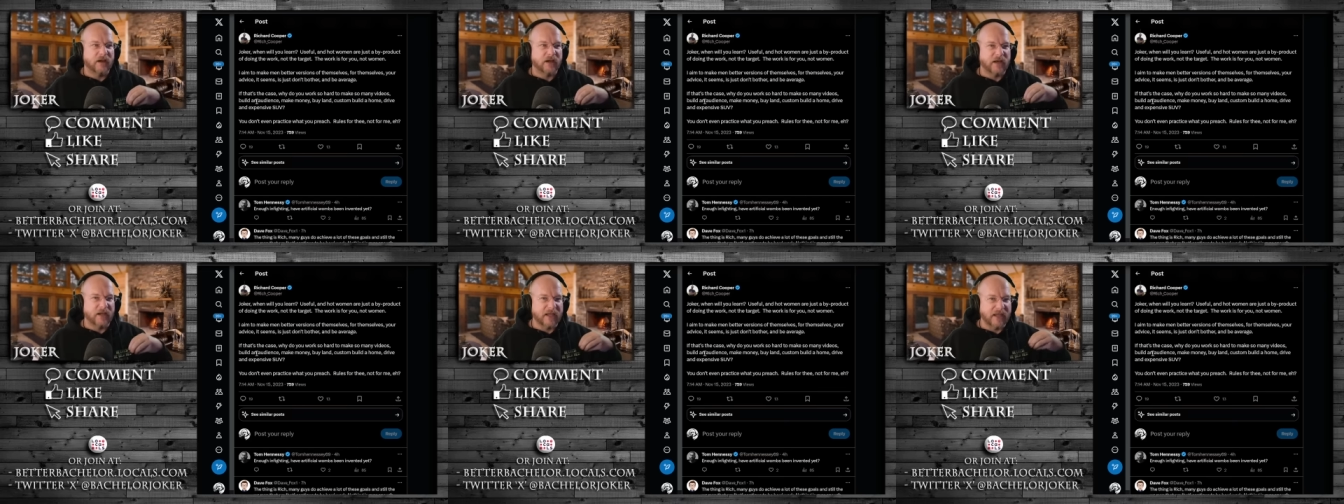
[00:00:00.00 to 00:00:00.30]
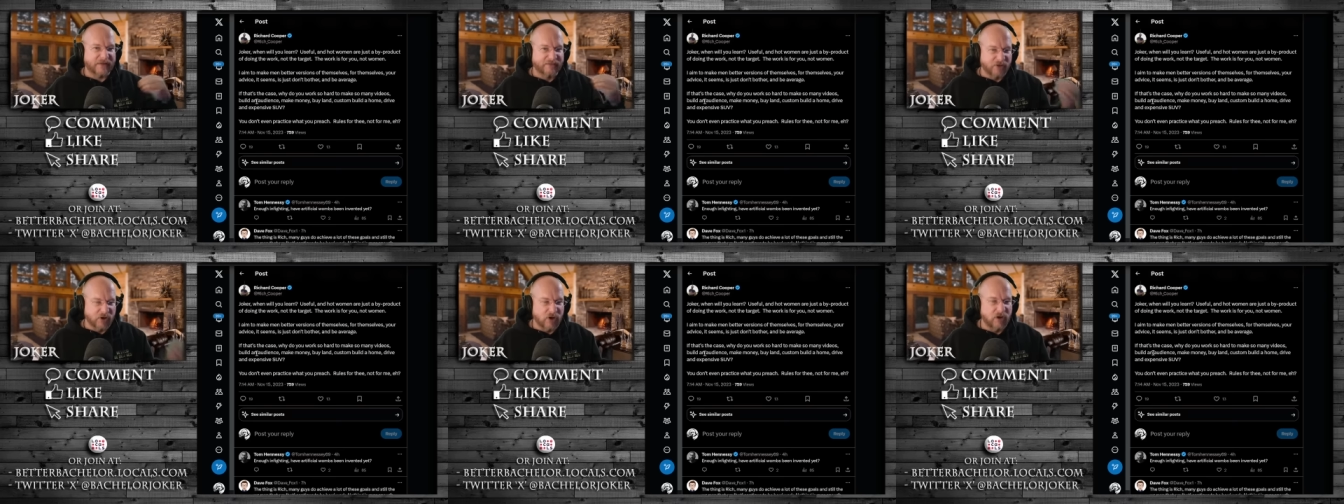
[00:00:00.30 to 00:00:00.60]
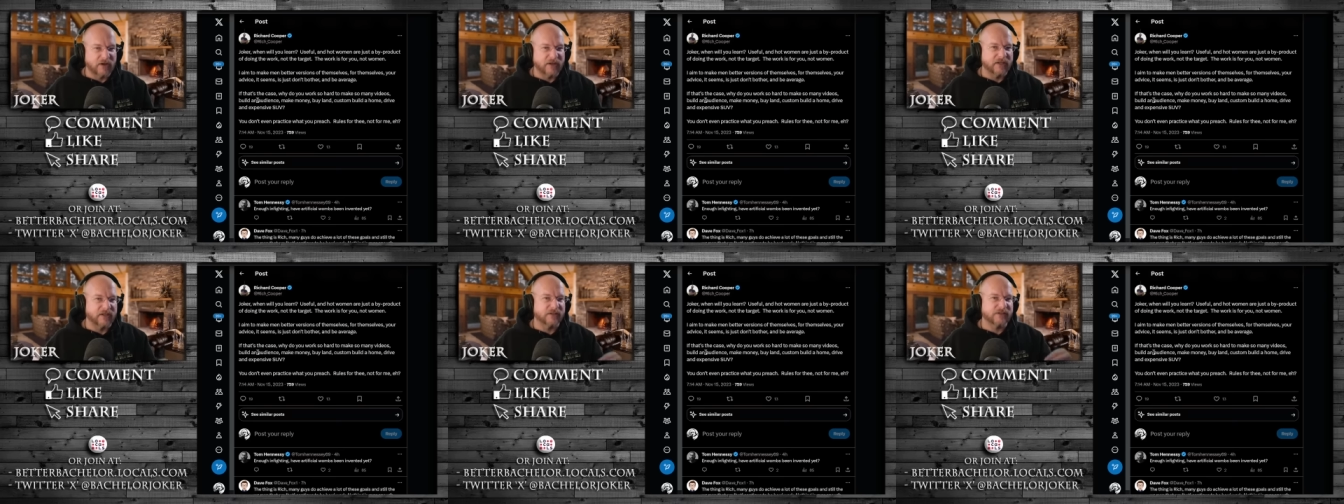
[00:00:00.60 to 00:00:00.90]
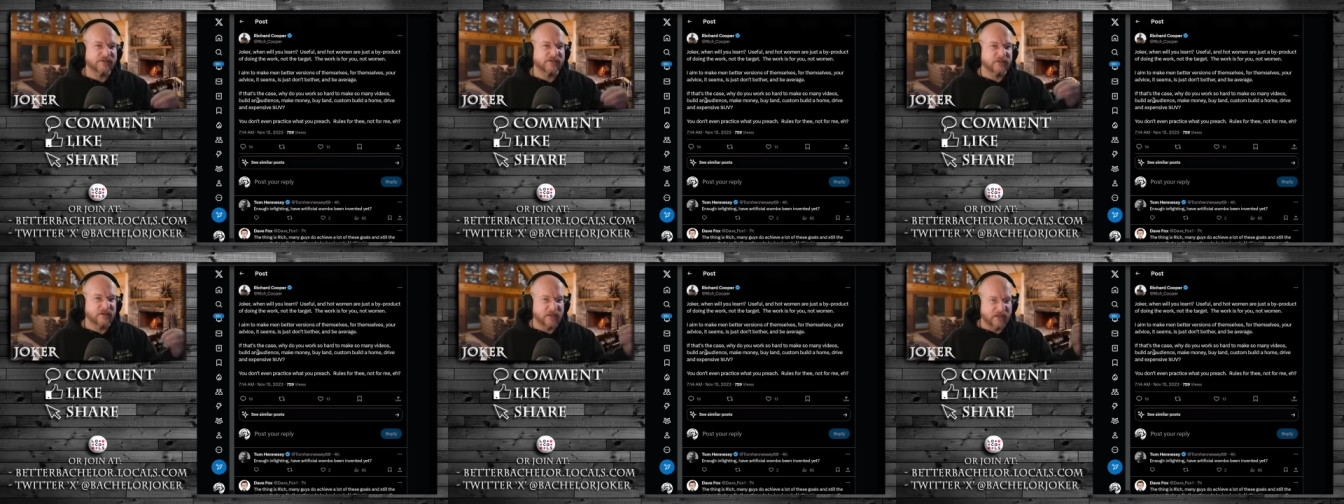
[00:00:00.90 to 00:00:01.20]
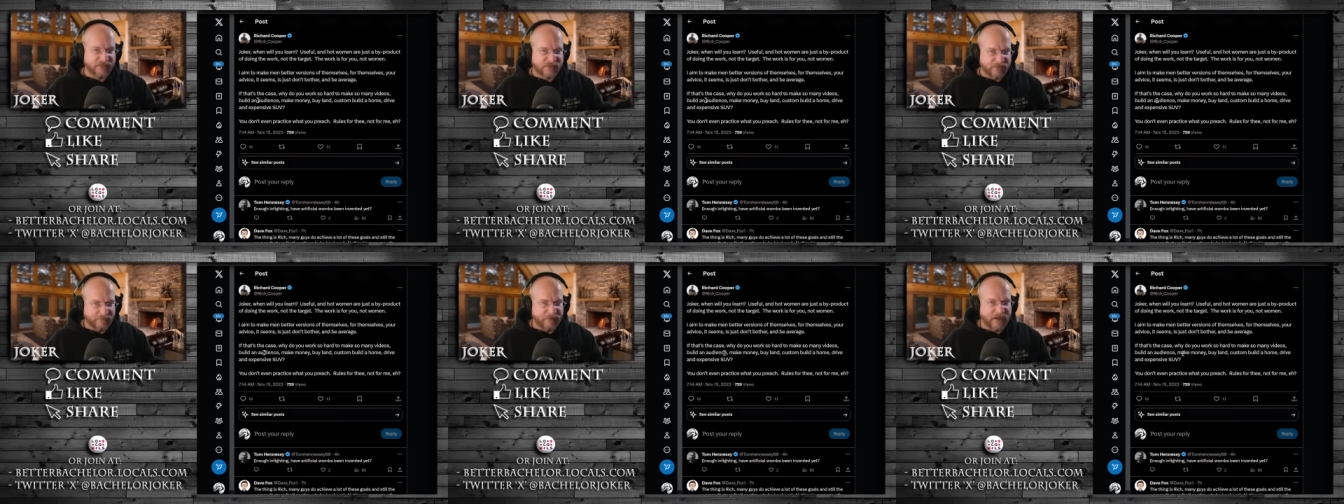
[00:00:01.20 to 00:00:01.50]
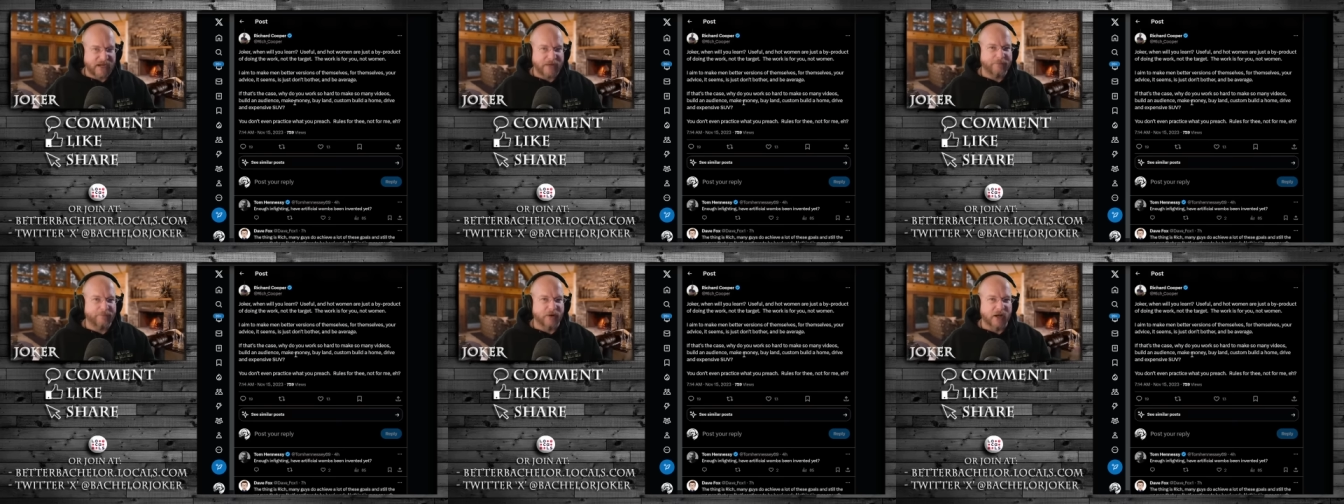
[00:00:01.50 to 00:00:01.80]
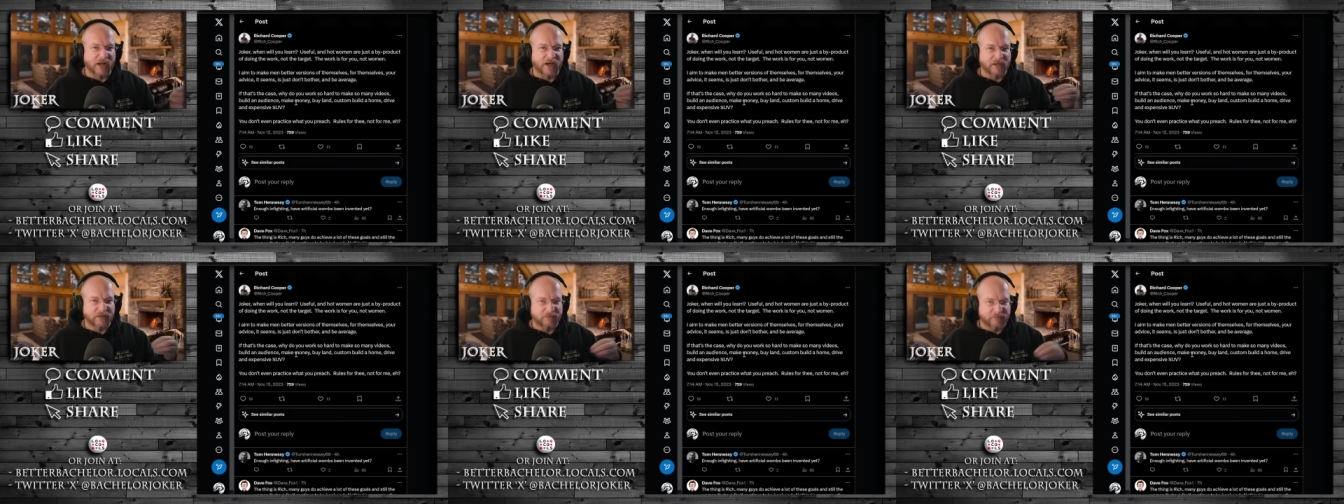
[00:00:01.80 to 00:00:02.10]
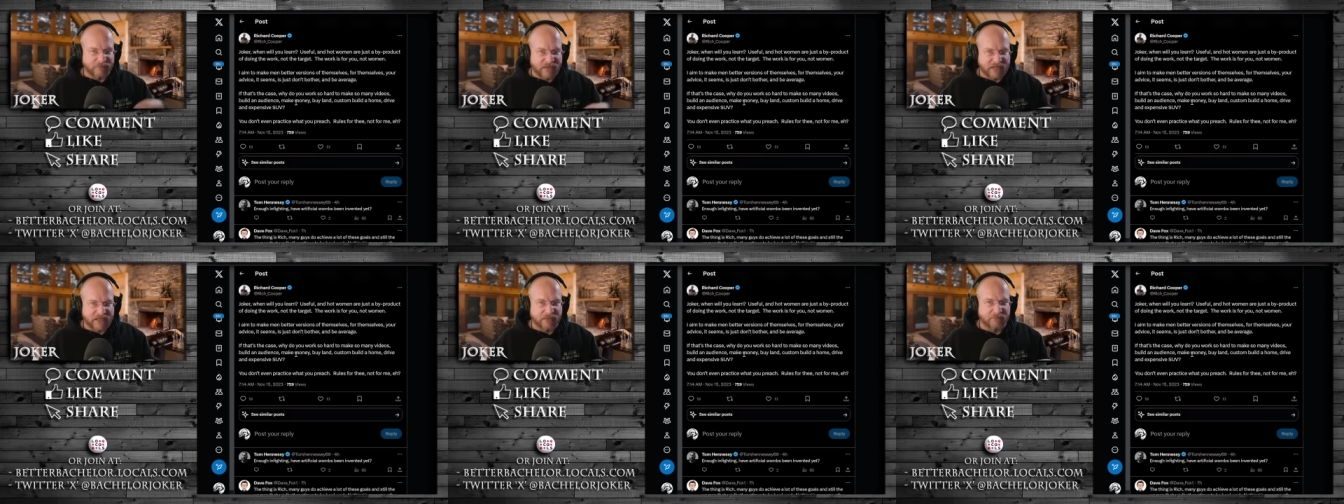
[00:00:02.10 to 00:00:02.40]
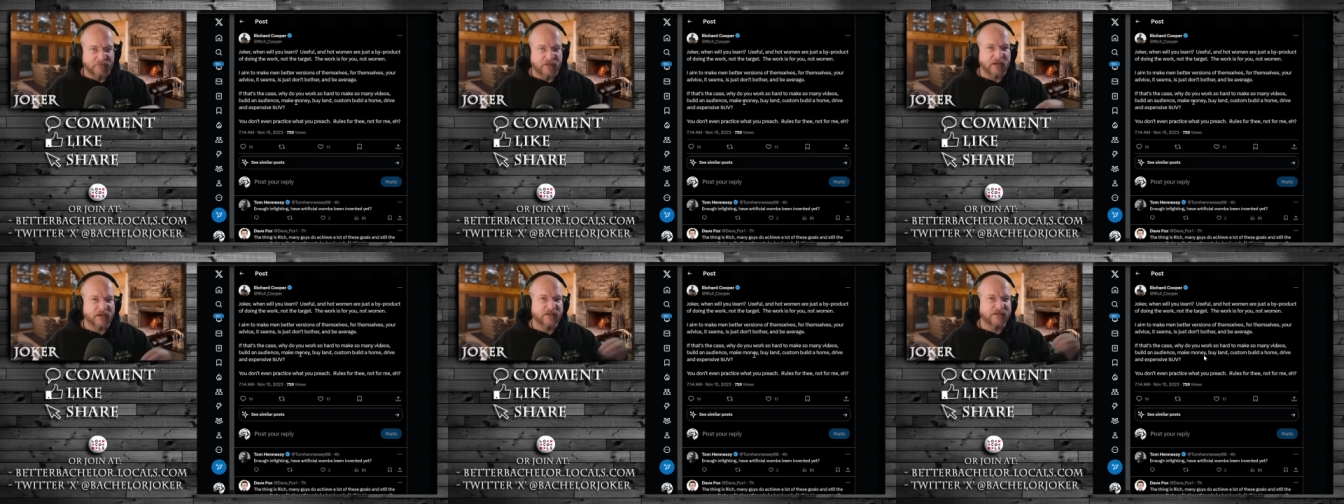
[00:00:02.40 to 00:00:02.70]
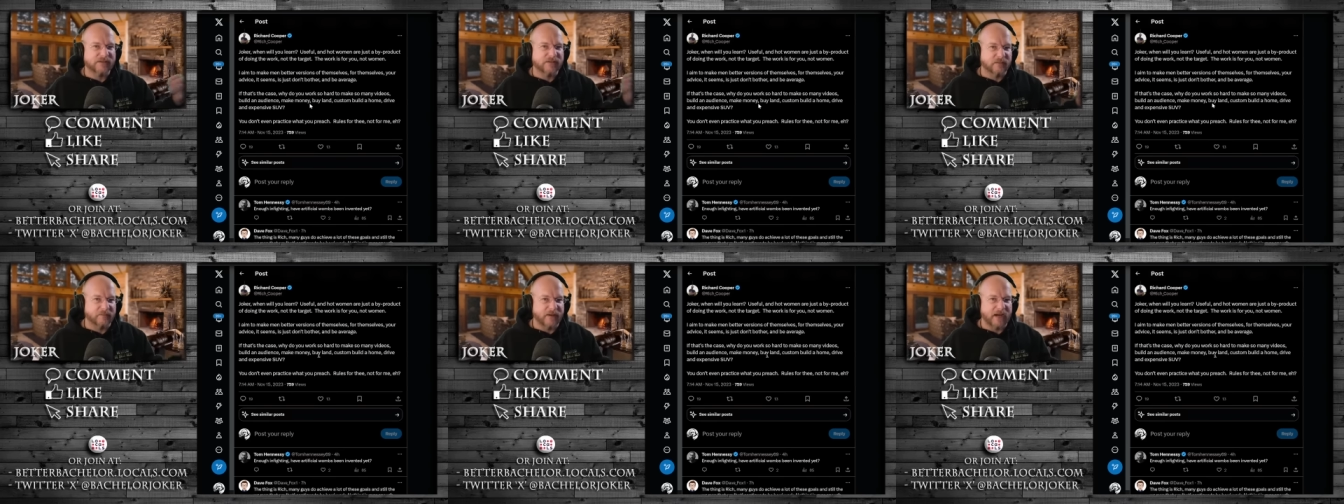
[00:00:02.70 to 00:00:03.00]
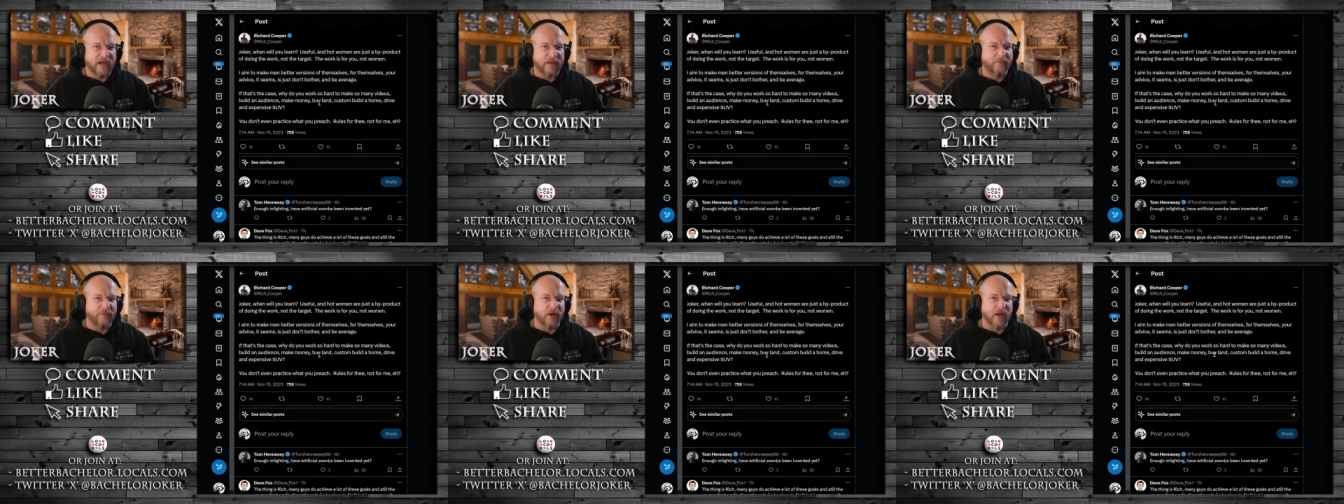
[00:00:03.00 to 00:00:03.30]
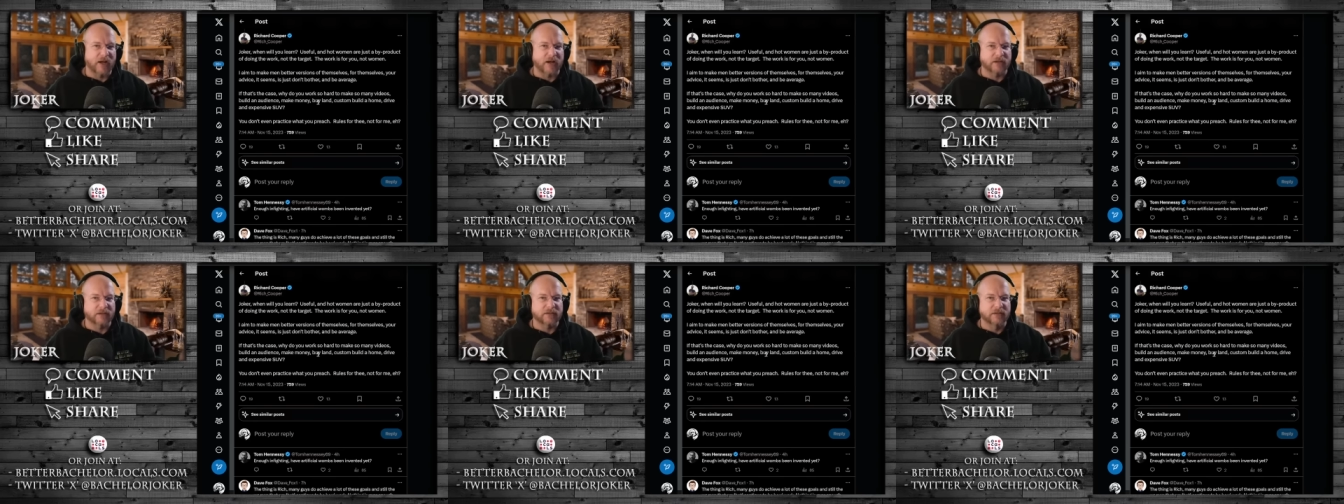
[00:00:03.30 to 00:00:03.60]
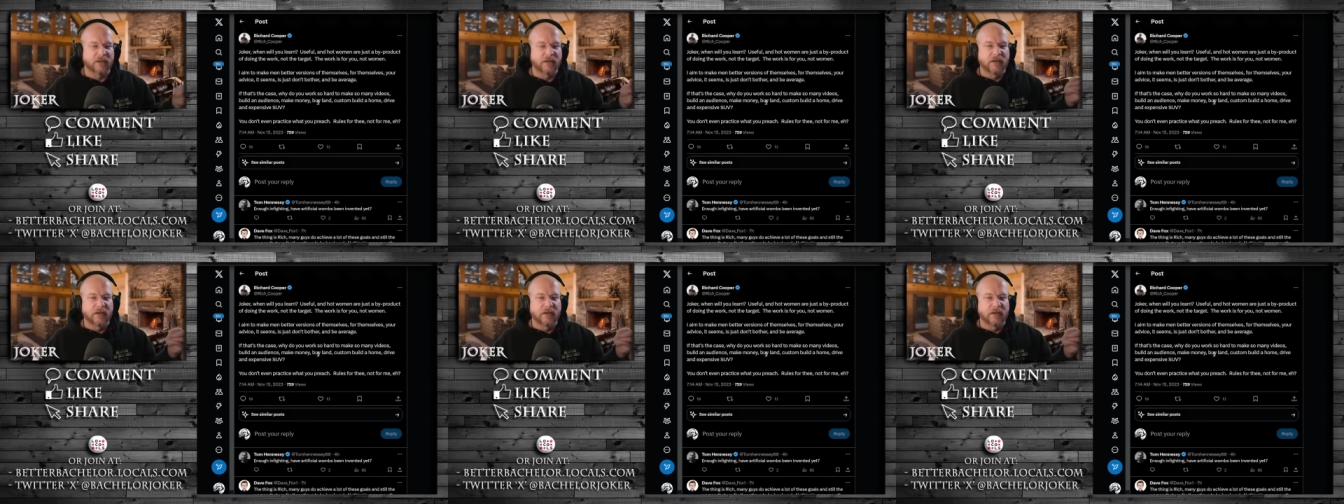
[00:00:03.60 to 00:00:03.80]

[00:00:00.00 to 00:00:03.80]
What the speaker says: I have an audience. It's a byproduct. Making money is the byproduct.